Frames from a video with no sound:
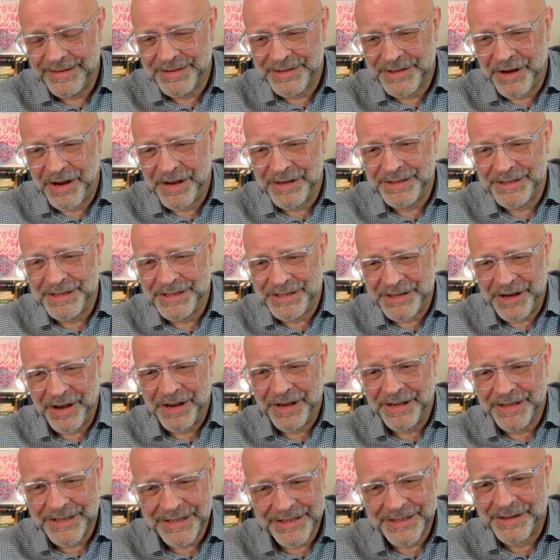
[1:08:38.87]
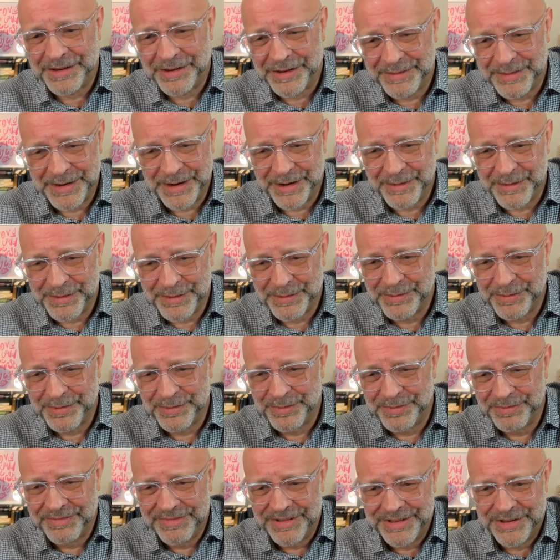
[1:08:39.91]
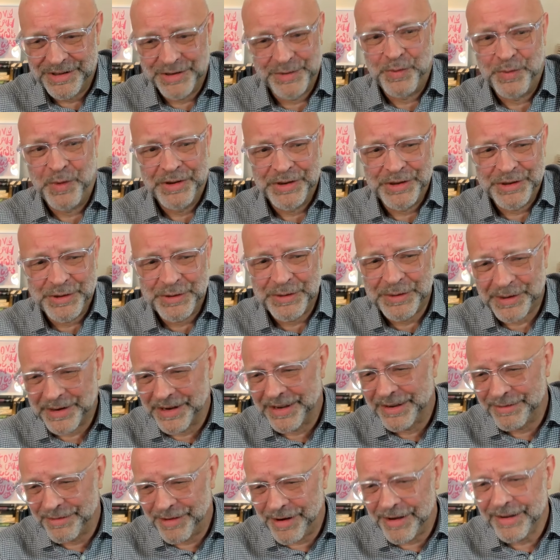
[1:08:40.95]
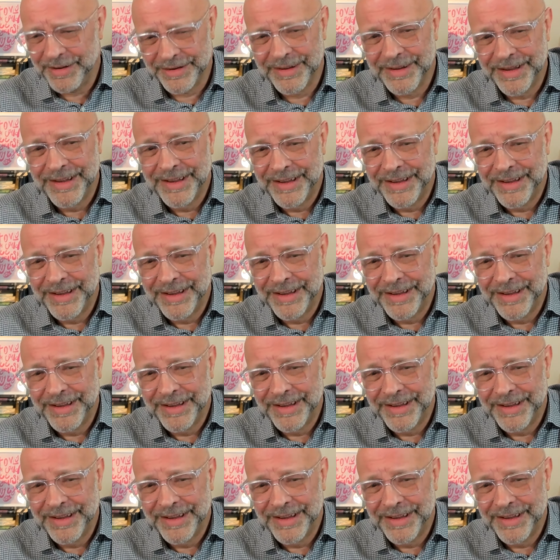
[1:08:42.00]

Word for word: Science is science. It's got, you know, it's just one story, right?